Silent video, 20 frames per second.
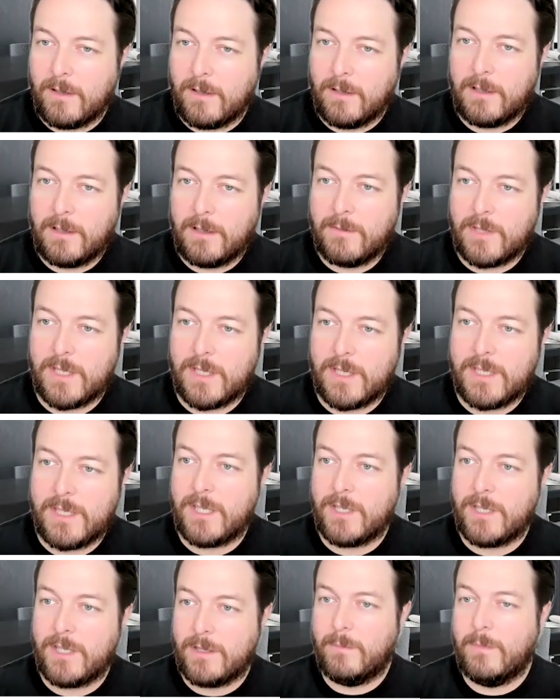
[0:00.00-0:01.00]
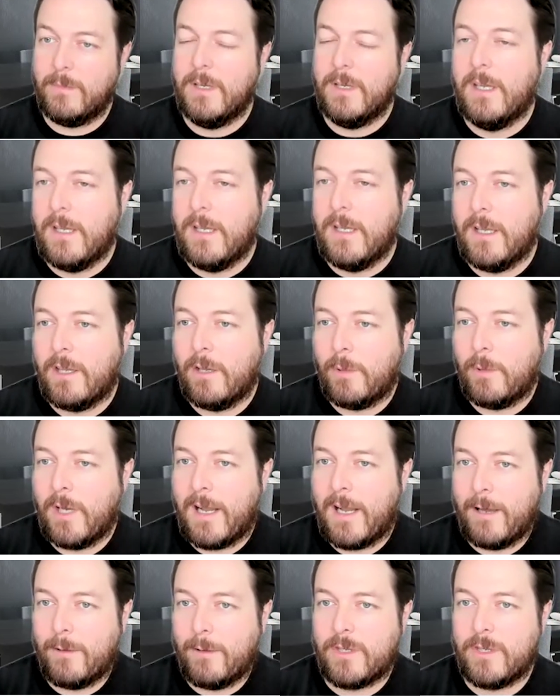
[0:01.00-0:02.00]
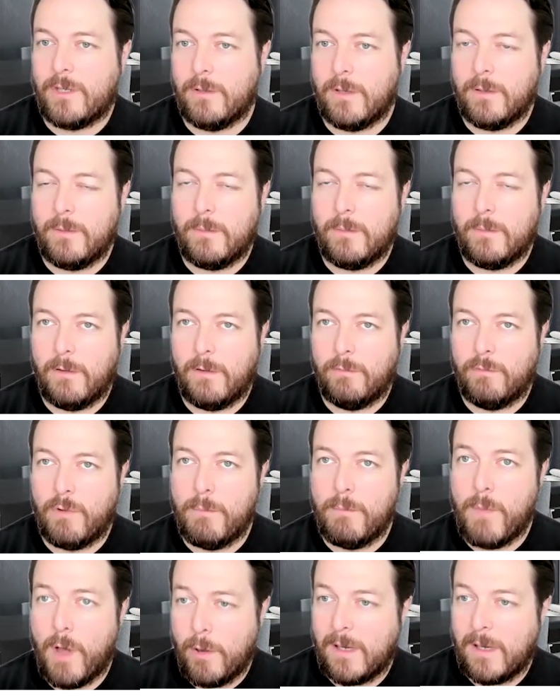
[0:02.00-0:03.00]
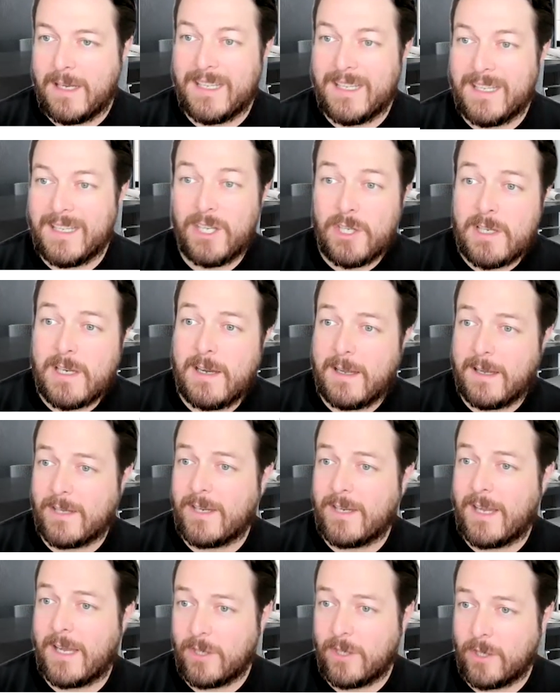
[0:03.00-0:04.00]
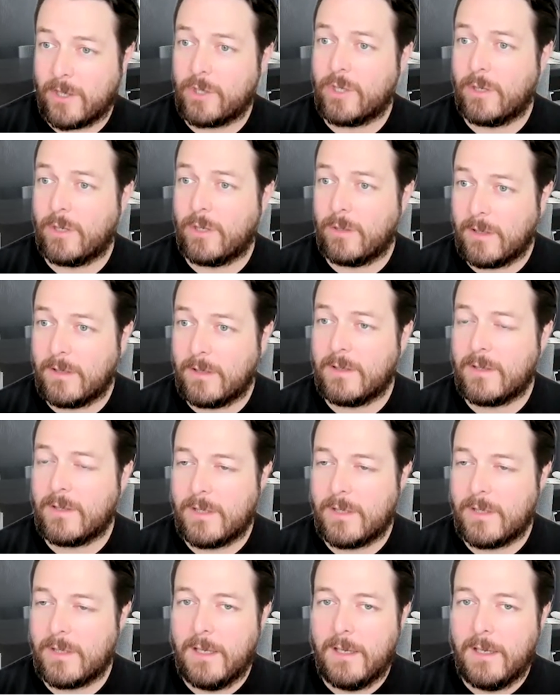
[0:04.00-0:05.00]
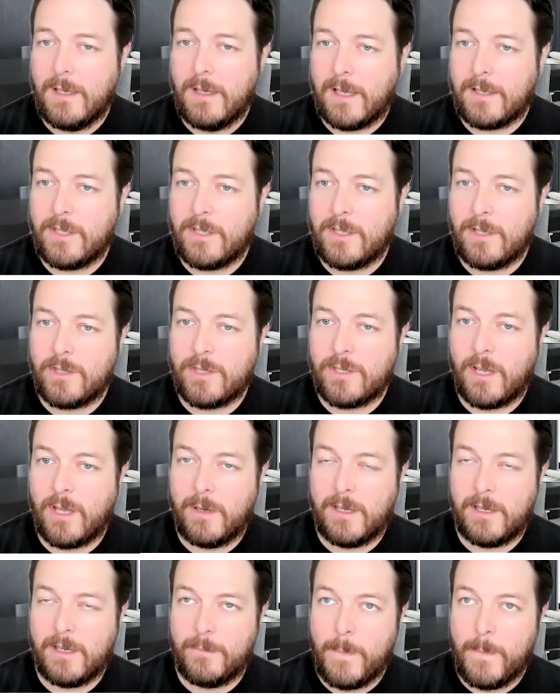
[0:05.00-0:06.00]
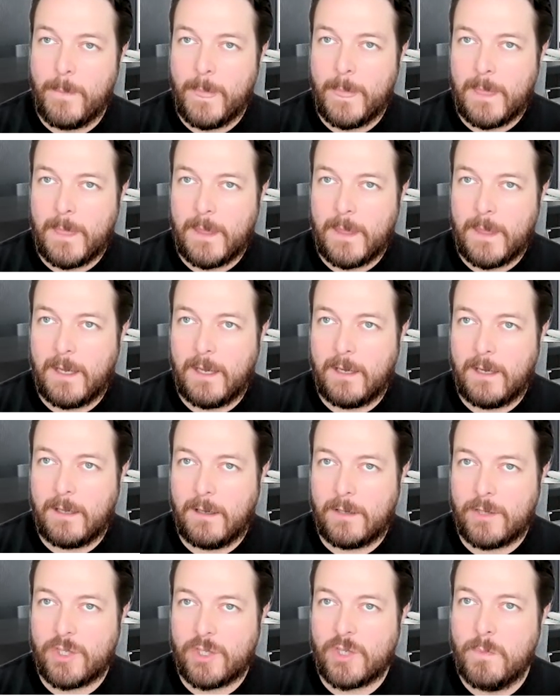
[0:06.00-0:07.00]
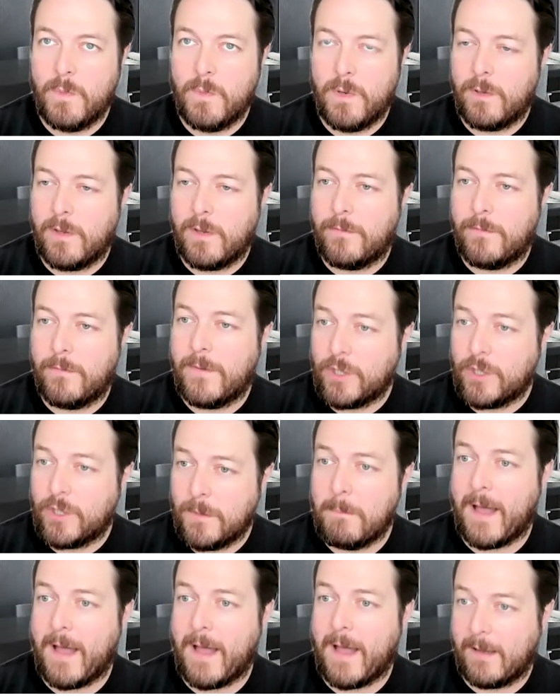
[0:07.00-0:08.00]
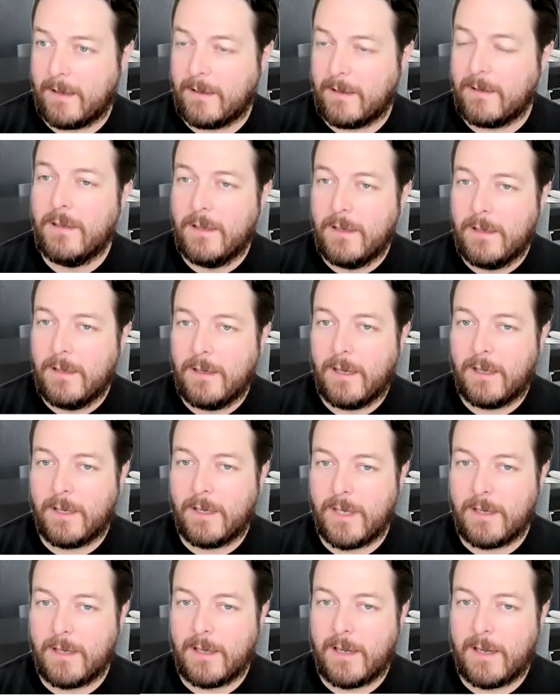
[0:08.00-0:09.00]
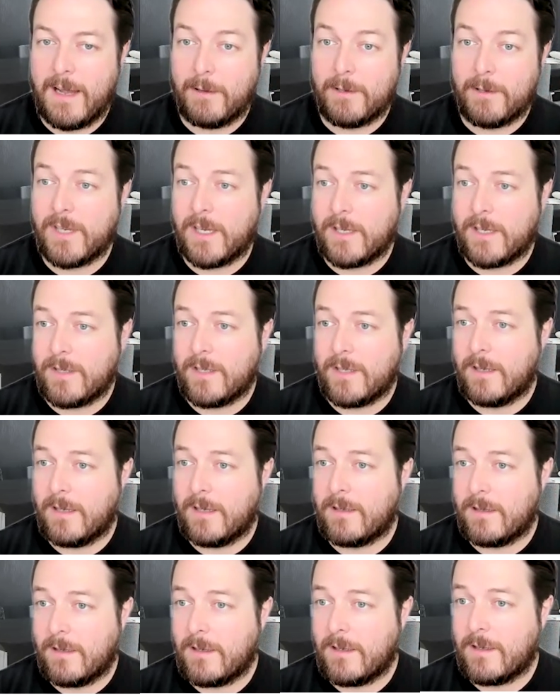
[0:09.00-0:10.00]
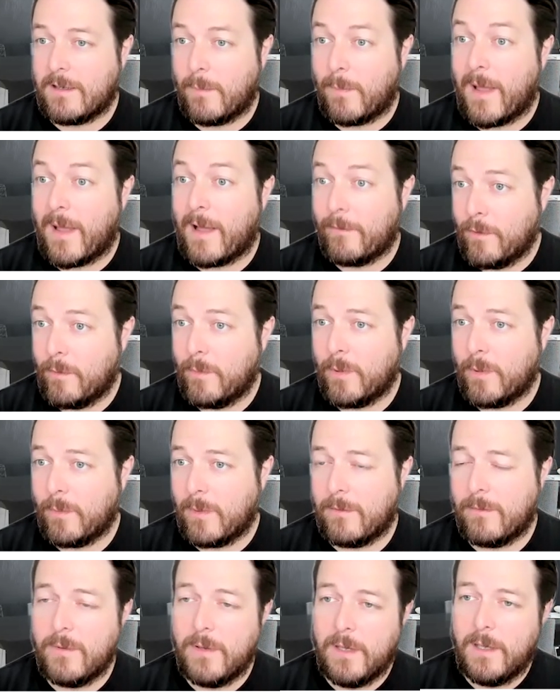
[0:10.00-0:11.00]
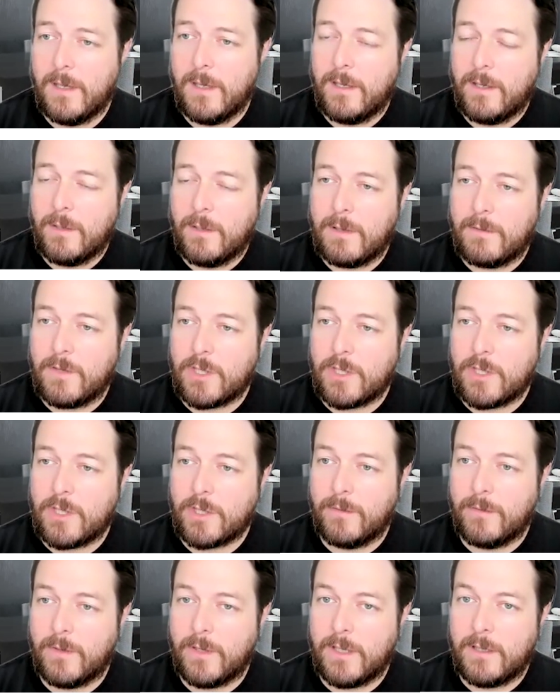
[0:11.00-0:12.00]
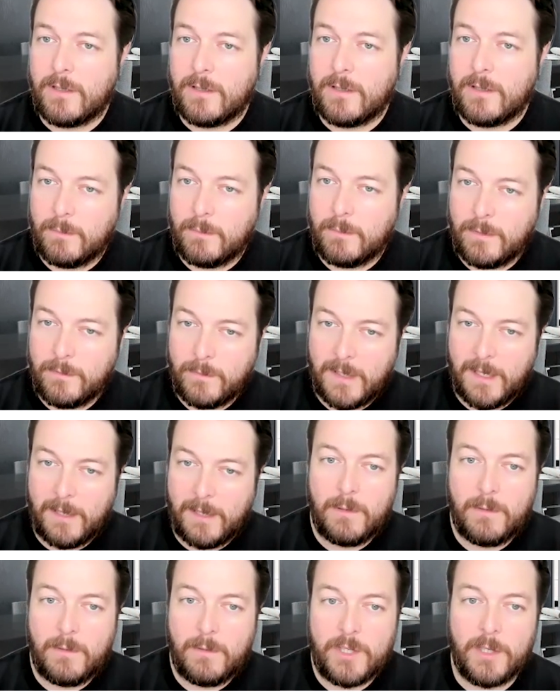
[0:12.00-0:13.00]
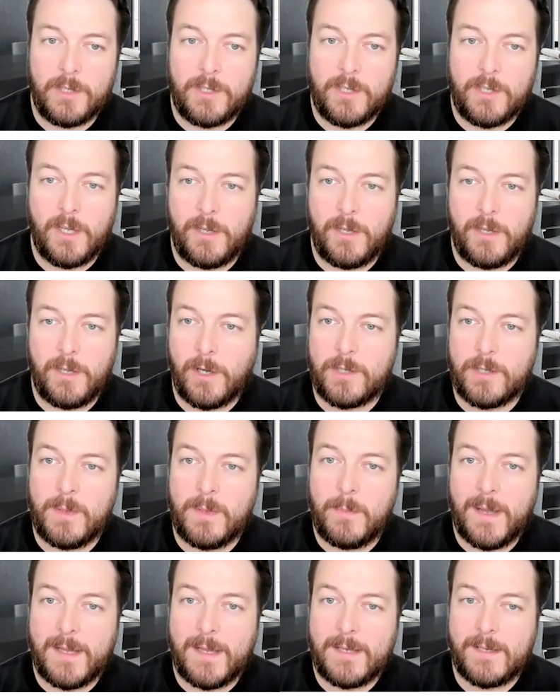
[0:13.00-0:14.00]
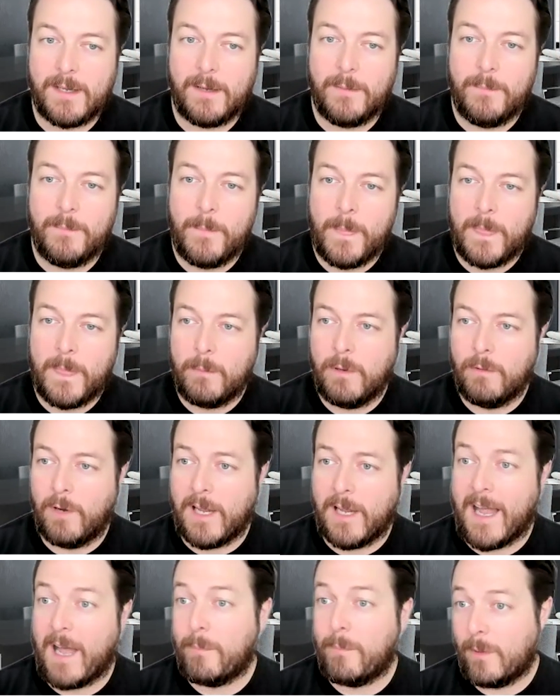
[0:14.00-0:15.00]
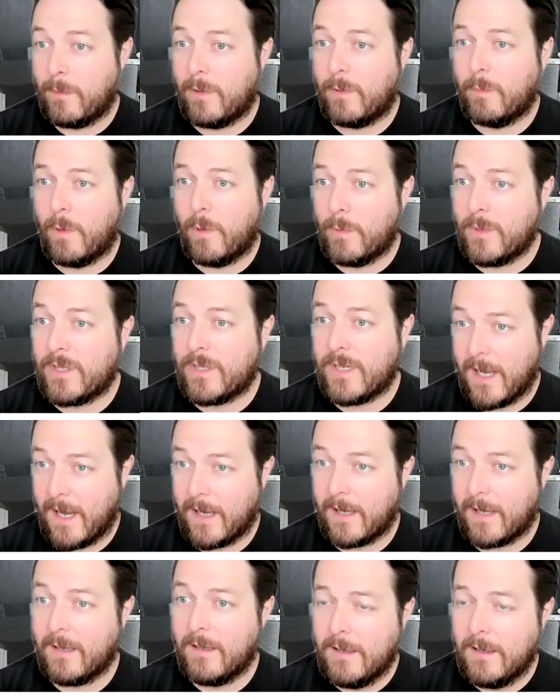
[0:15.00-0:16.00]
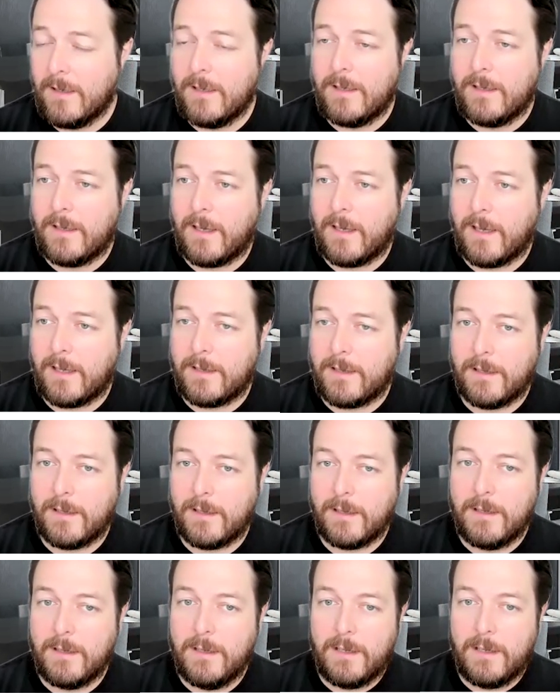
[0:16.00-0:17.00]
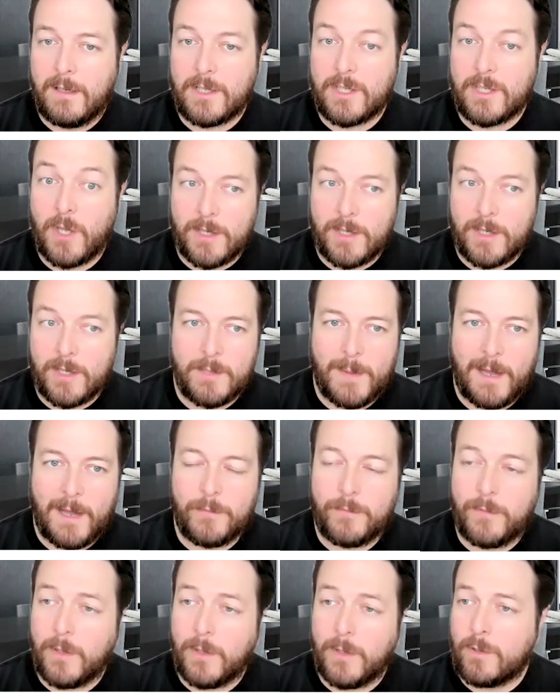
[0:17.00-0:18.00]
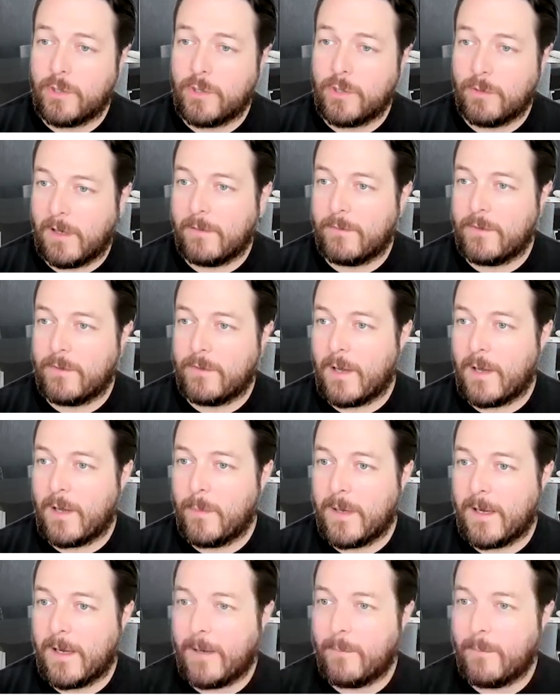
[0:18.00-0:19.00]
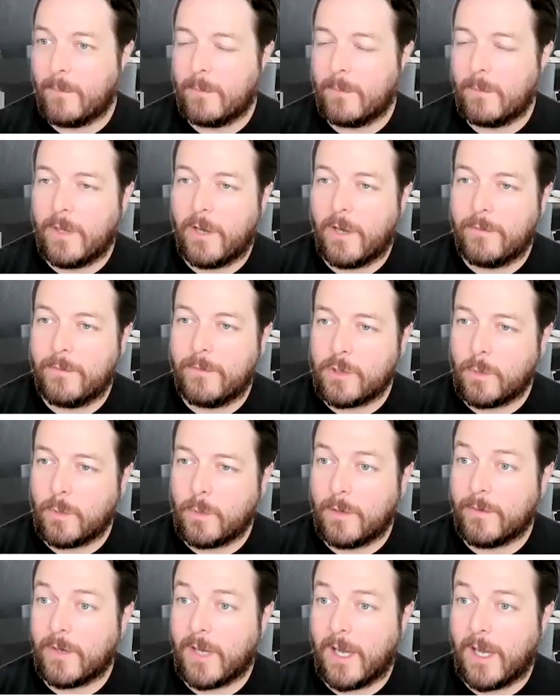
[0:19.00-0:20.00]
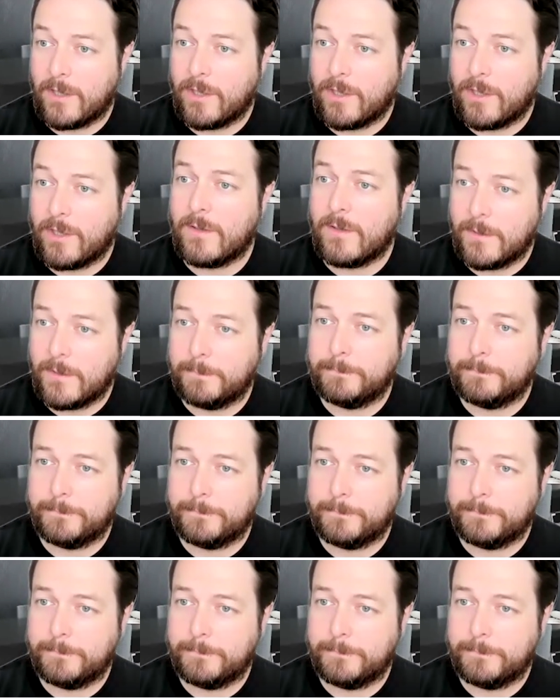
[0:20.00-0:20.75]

that could give us a system that allows to remotely and digitally assess our students, and to do so in a smooth, efficient manner. And I think Cloud Assess is the platform that we've discovered, and we've now obviously got to know you guys a bit better. We're really happy with what we're seeing, and excited about the future, really developing it with our future qualifications.